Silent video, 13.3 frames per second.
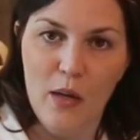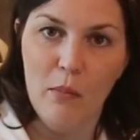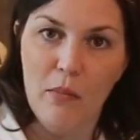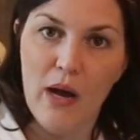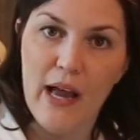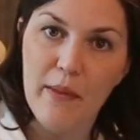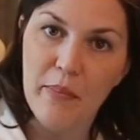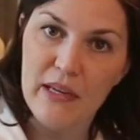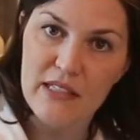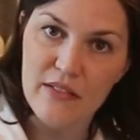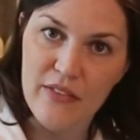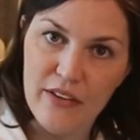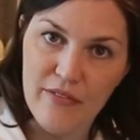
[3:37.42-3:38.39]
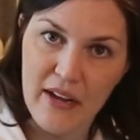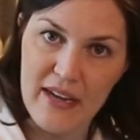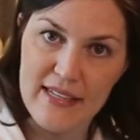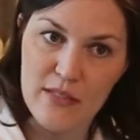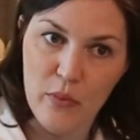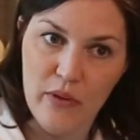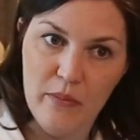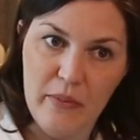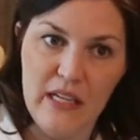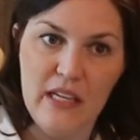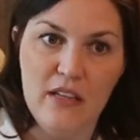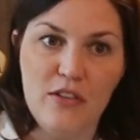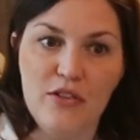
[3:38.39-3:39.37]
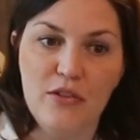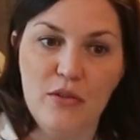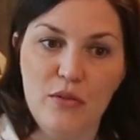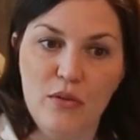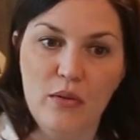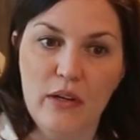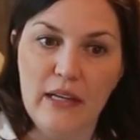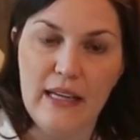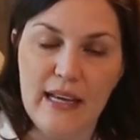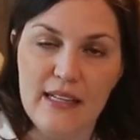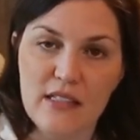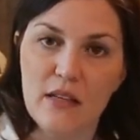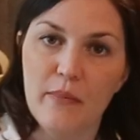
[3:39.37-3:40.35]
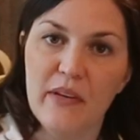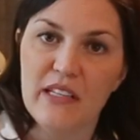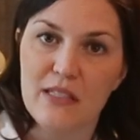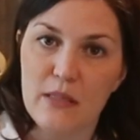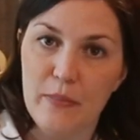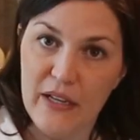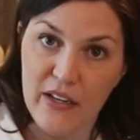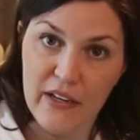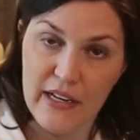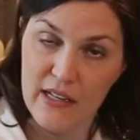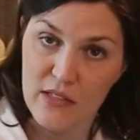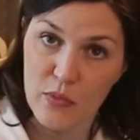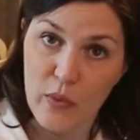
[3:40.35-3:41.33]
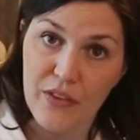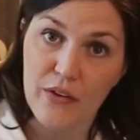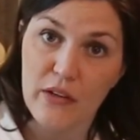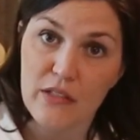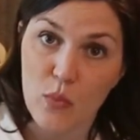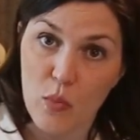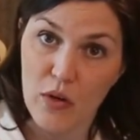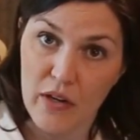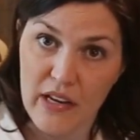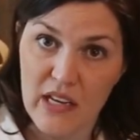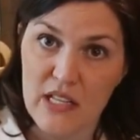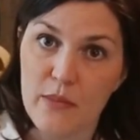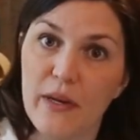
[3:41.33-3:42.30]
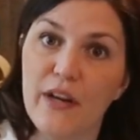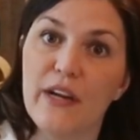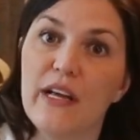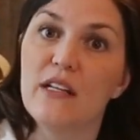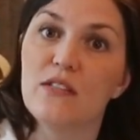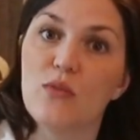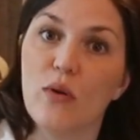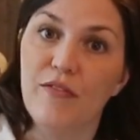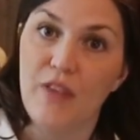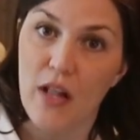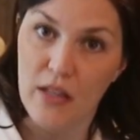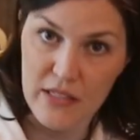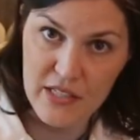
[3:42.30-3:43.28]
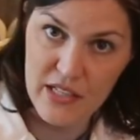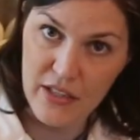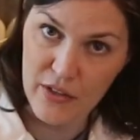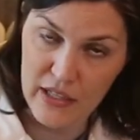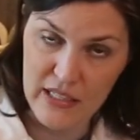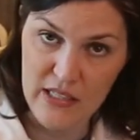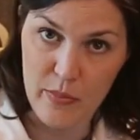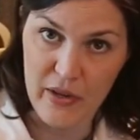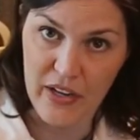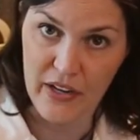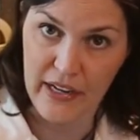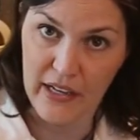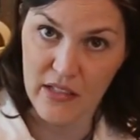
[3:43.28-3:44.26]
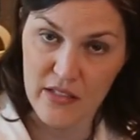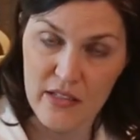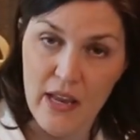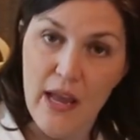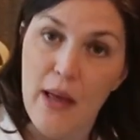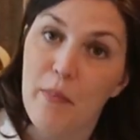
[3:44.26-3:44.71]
My piece of advice would be to get some experience, whether it's work experience or volunteer experience,